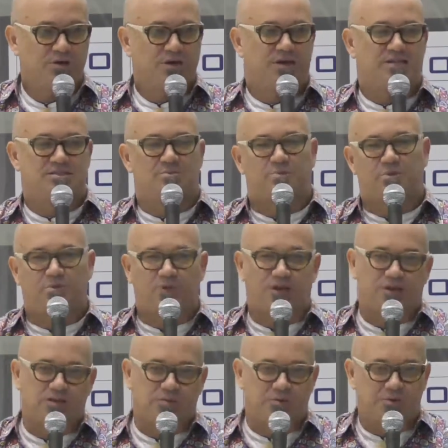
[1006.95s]
It's about
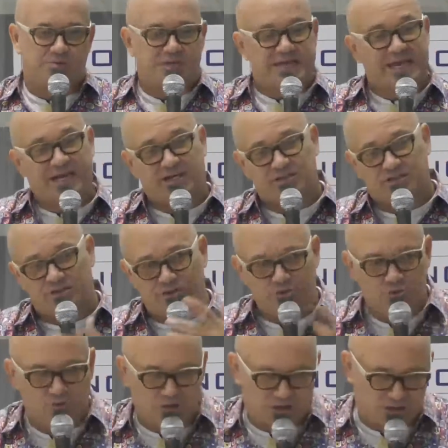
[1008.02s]
bringing the people that actually do
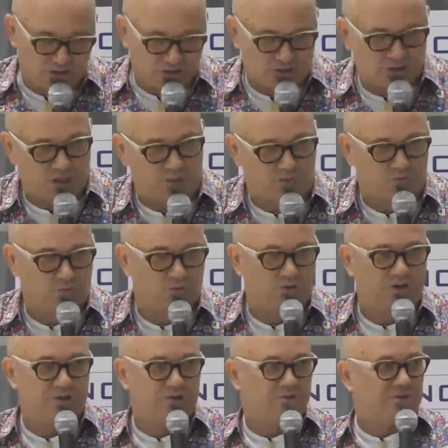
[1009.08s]
work on the shop floor
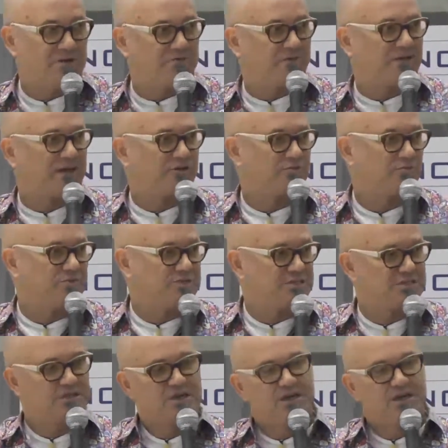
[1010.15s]
and in the manufacturing business.